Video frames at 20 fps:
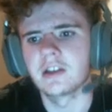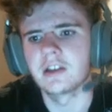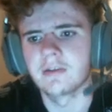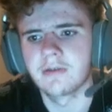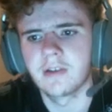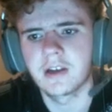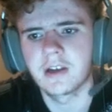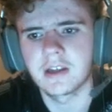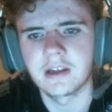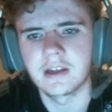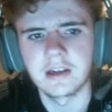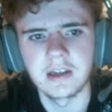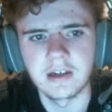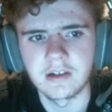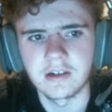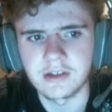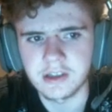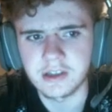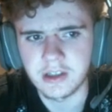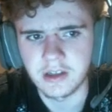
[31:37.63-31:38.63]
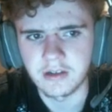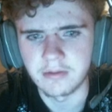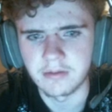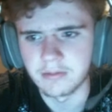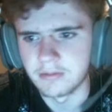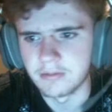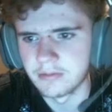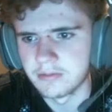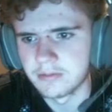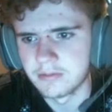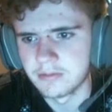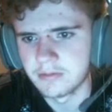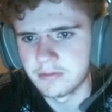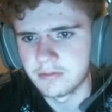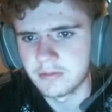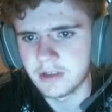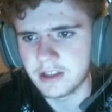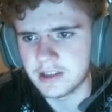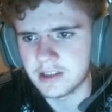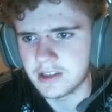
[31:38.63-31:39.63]
fucking deer skin.
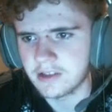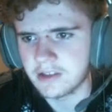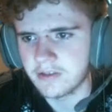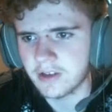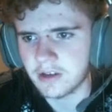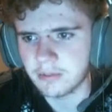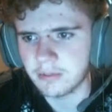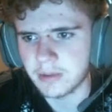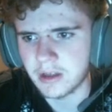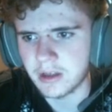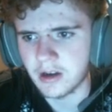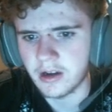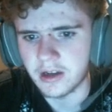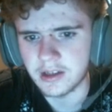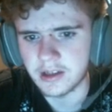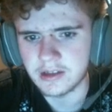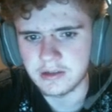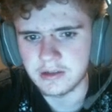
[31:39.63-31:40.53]
'Cause let's fucking be honest.